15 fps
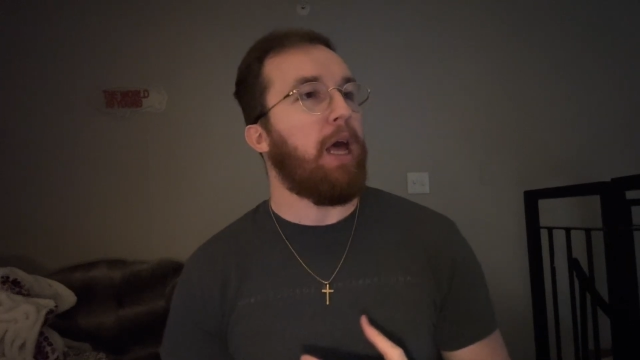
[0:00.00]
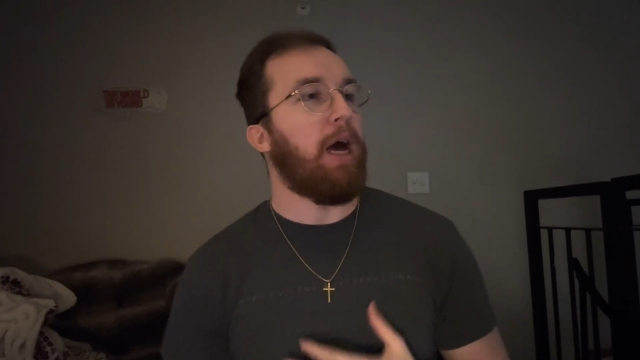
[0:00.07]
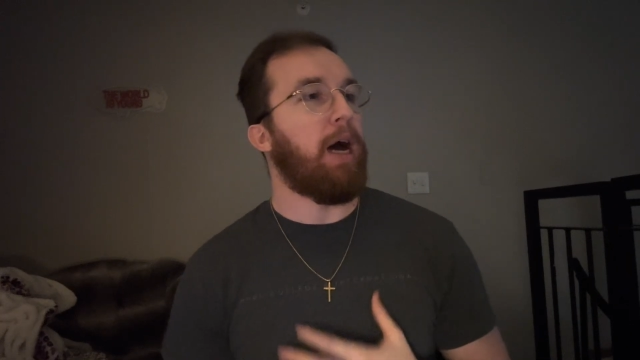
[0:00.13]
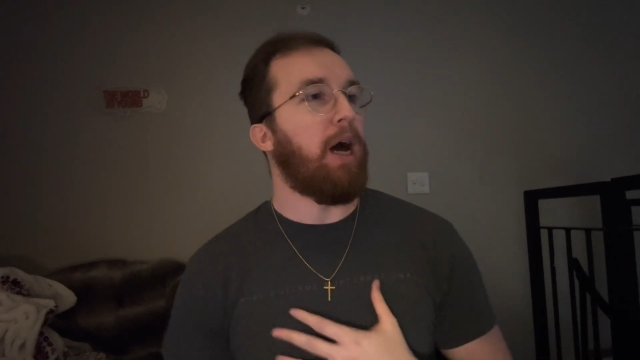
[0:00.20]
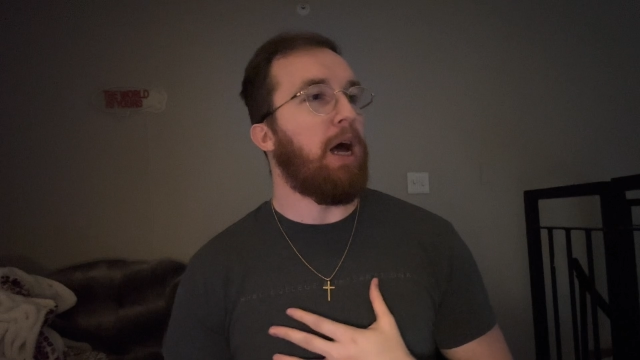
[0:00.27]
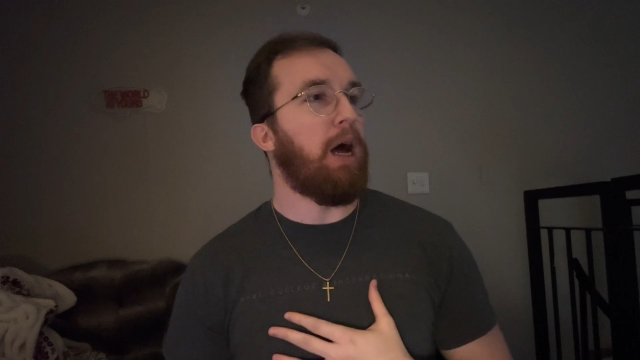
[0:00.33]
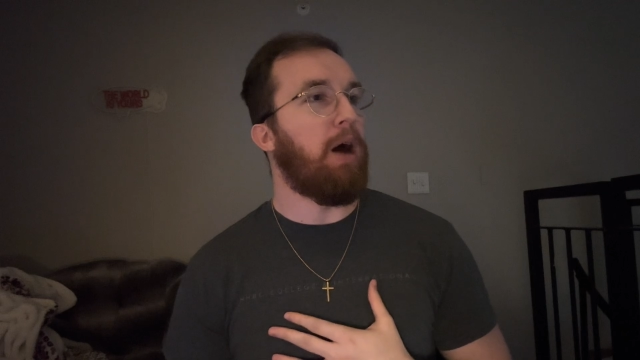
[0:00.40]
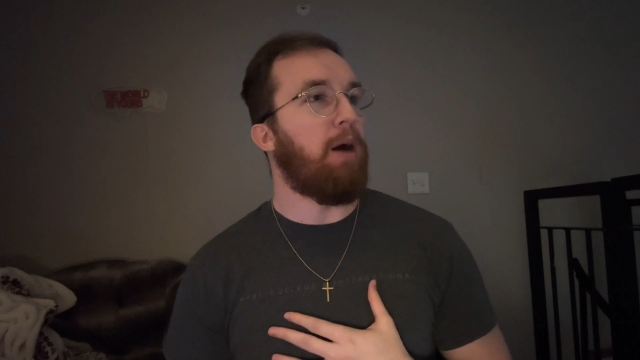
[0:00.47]

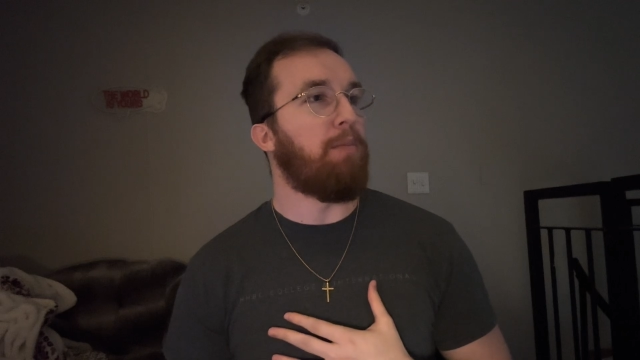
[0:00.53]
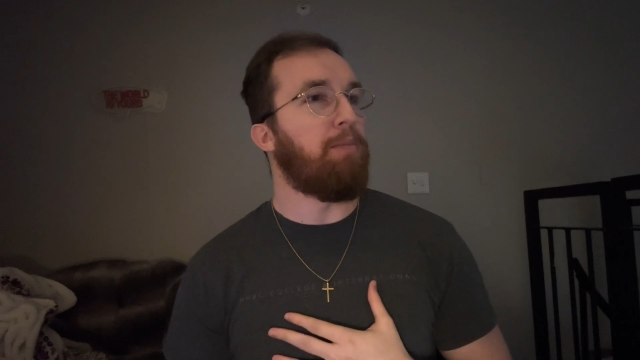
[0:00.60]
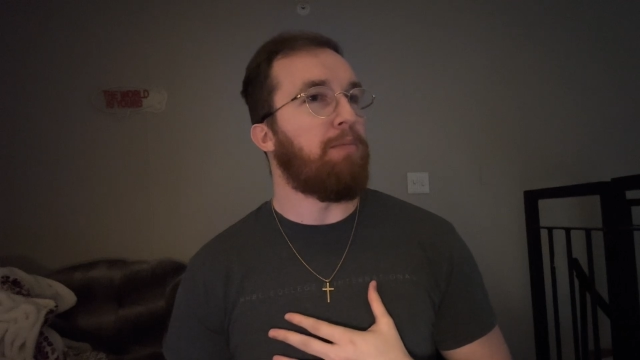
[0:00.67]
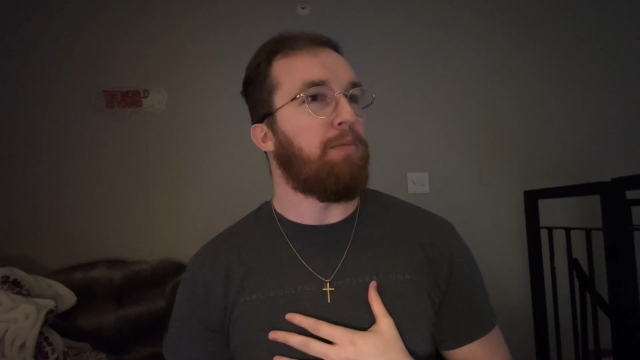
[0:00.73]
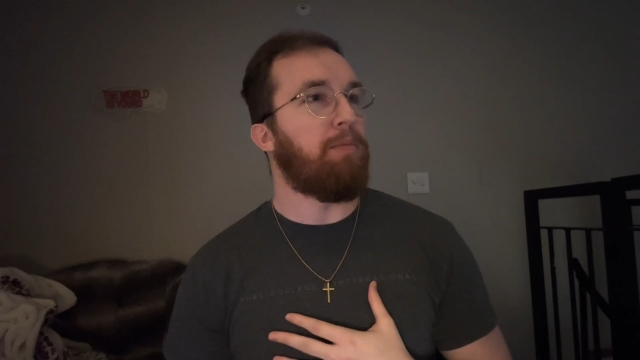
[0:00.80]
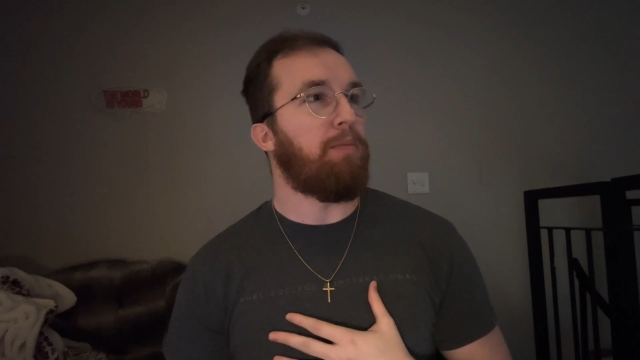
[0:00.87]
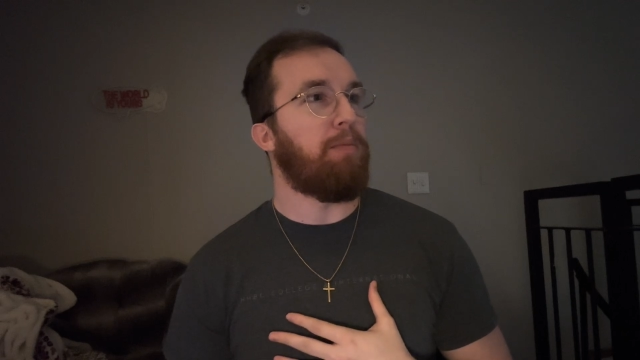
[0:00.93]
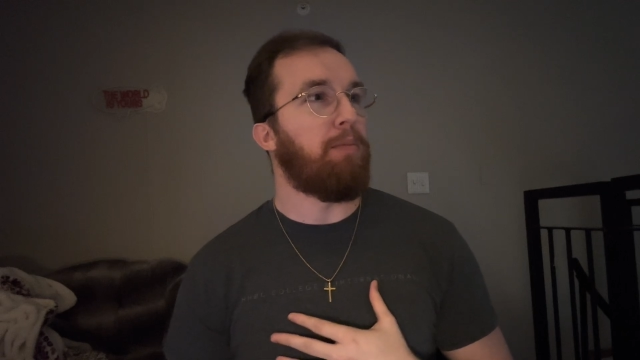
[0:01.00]

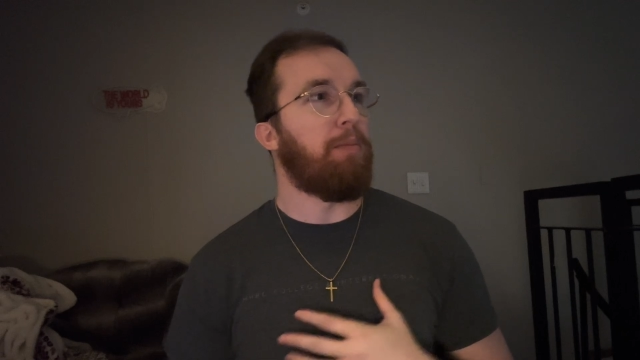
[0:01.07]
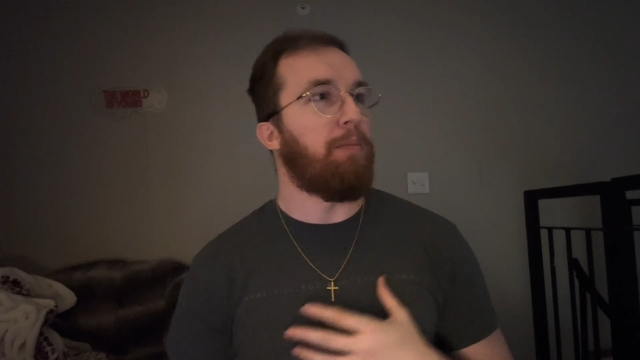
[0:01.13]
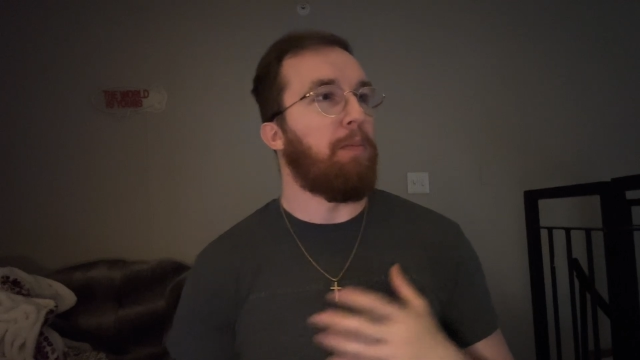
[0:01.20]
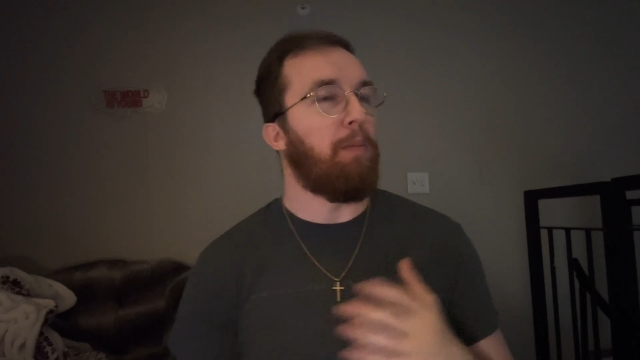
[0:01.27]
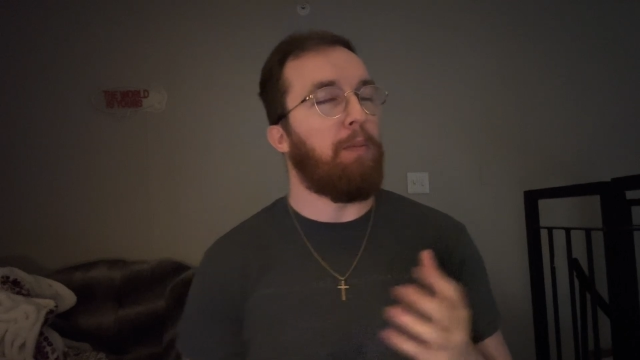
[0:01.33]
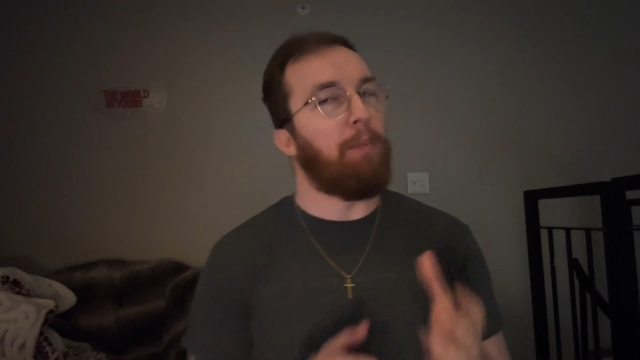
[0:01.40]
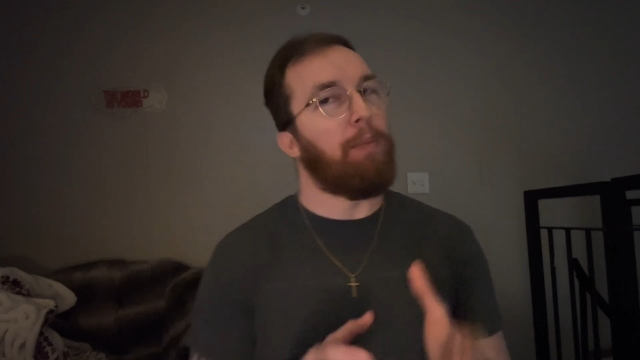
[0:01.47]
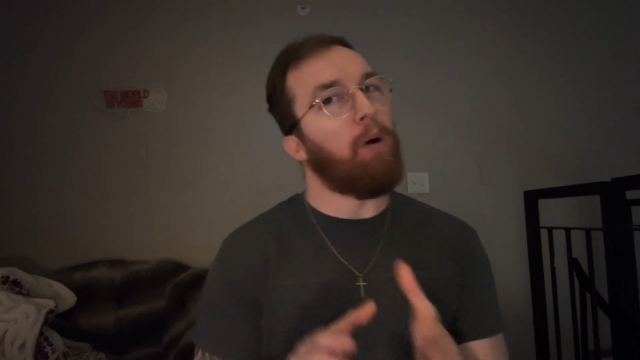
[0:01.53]

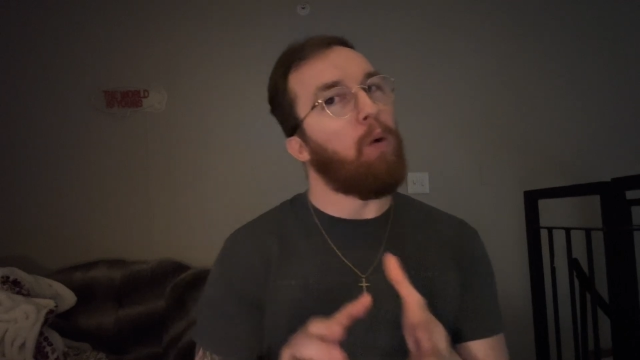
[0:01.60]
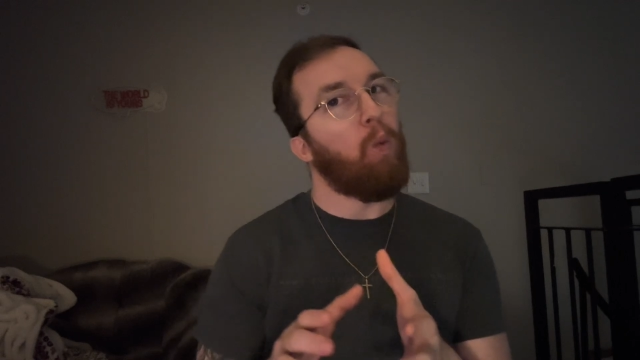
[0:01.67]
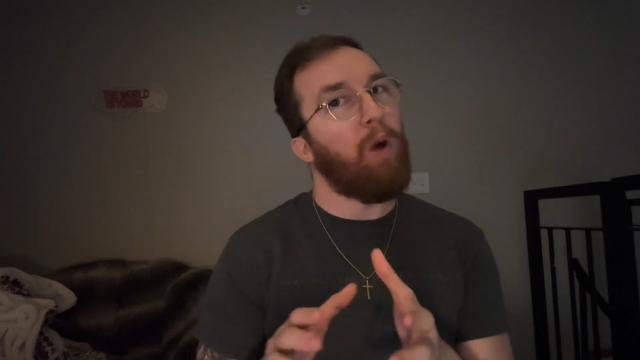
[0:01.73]
but